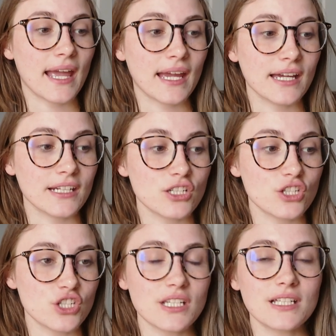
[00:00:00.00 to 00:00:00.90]
and
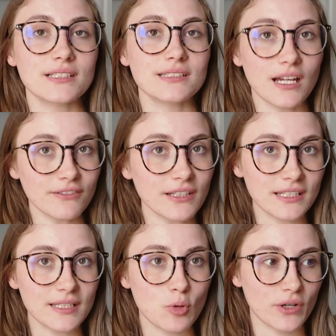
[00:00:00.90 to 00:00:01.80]
she
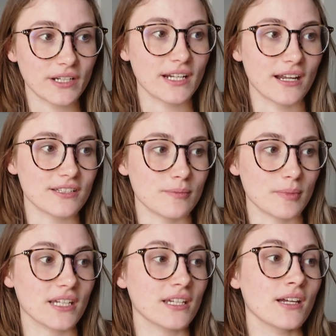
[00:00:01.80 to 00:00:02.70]
lovingly pointed out to
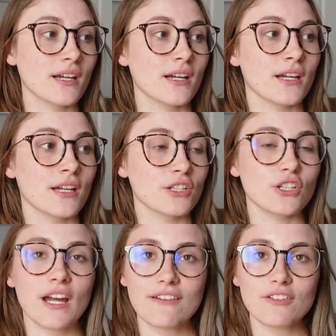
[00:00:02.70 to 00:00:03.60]
me,
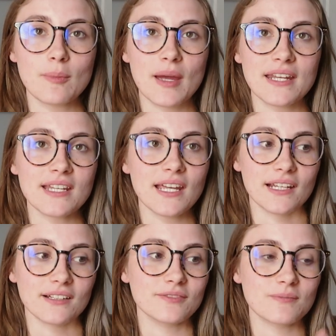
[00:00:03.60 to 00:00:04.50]
"You're having a bad
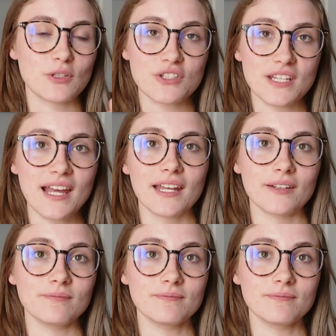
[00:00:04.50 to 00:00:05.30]
day. You're sad.